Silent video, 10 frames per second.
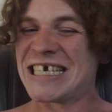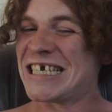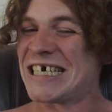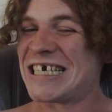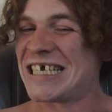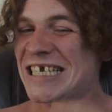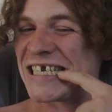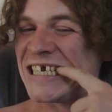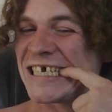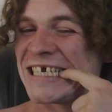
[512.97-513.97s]
Alright, see
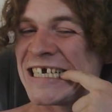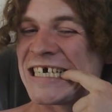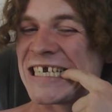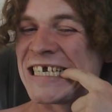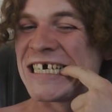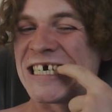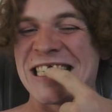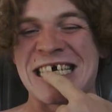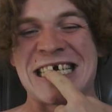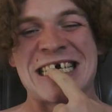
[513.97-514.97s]
a gap
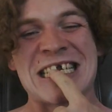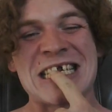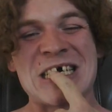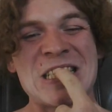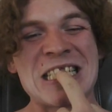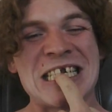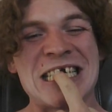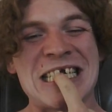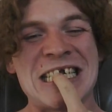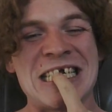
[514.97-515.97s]
there. I was holding it
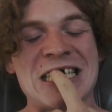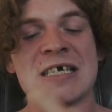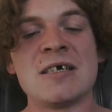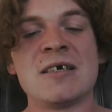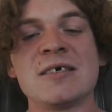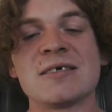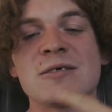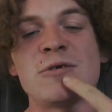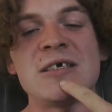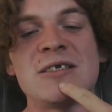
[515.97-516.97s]
here because I
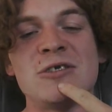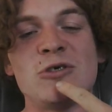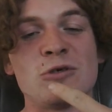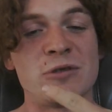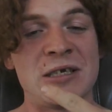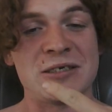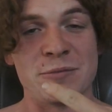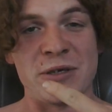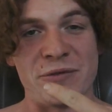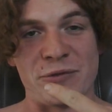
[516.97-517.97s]
wanted to jut this a
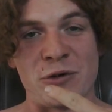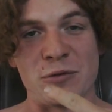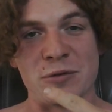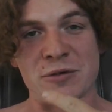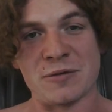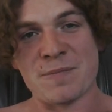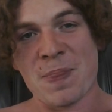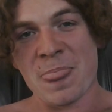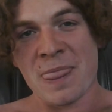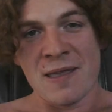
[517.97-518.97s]
bit forward.
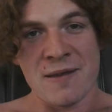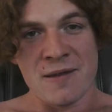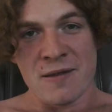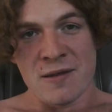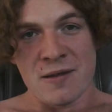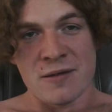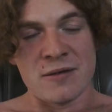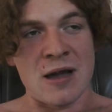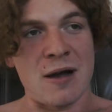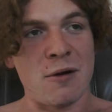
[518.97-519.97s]

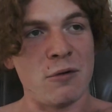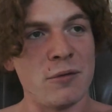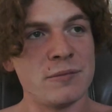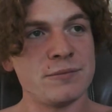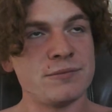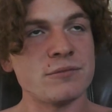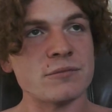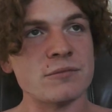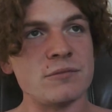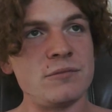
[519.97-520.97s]
Now,
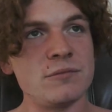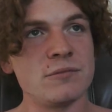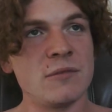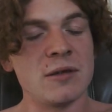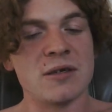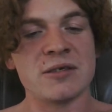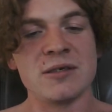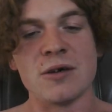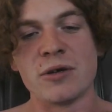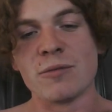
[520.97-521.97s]
because you
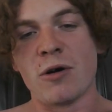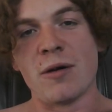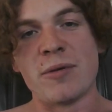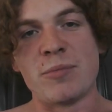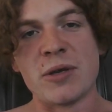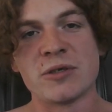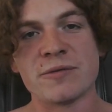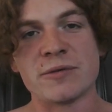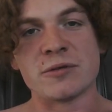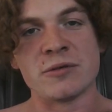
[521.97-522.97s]
want to be
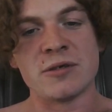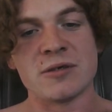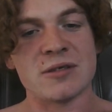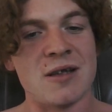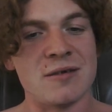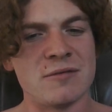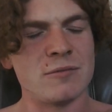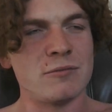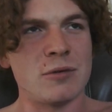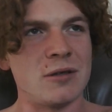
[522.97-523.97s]
beautiful, don't you? It's like,
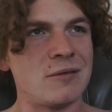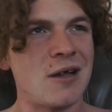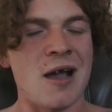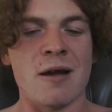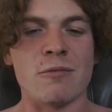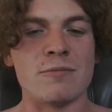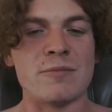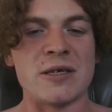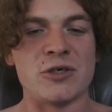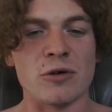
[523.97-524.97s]
well, I want my
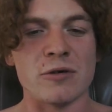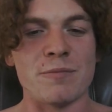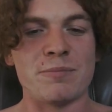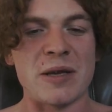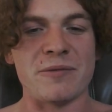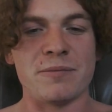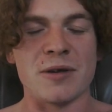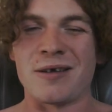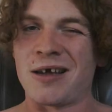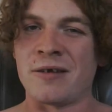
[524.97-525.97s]
jaw a bit,
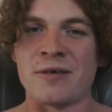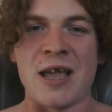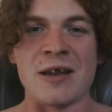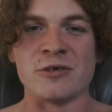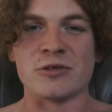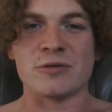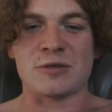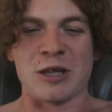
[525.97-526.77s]
an inch.